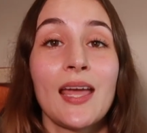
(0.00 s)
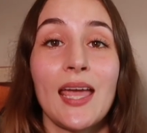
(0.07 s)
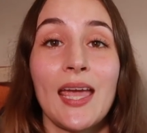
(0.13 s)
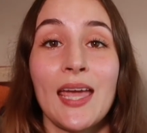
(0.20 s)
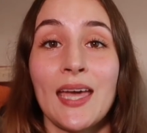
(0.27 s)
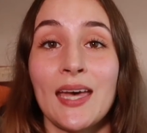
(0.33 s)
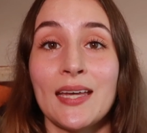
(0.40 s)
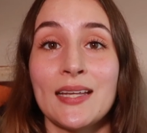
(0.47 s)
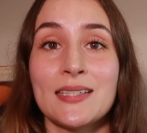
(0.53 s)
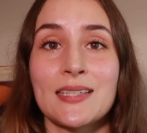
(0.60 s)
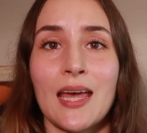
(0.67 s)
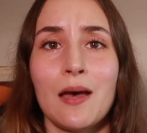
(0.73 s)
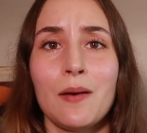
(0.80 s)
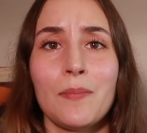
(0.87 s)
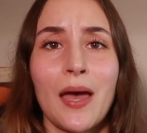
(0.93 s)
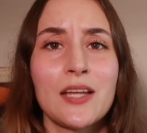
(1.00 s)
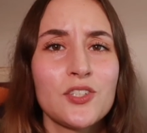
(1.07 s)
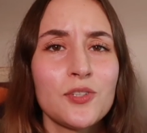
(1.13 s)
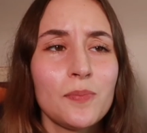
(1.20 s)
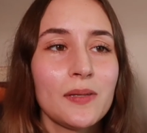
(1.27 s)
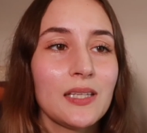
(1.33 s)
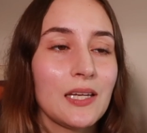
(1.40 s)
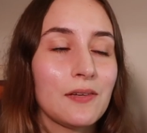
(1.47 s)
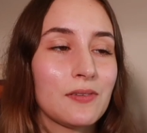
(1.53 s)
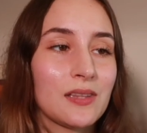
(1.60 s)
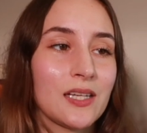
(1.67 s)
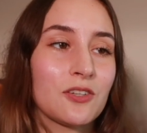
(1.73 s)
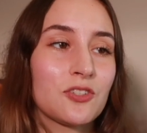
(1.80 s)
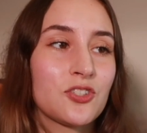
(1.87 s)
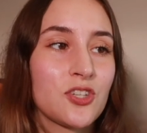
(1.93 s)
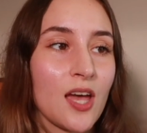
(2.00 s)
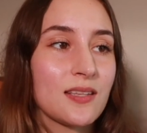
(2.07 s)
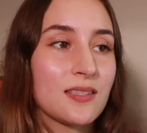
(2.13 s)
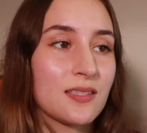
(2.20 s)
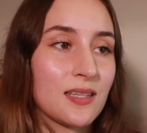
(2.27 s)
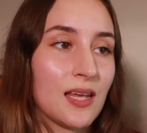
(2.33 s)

And I do believe that they're just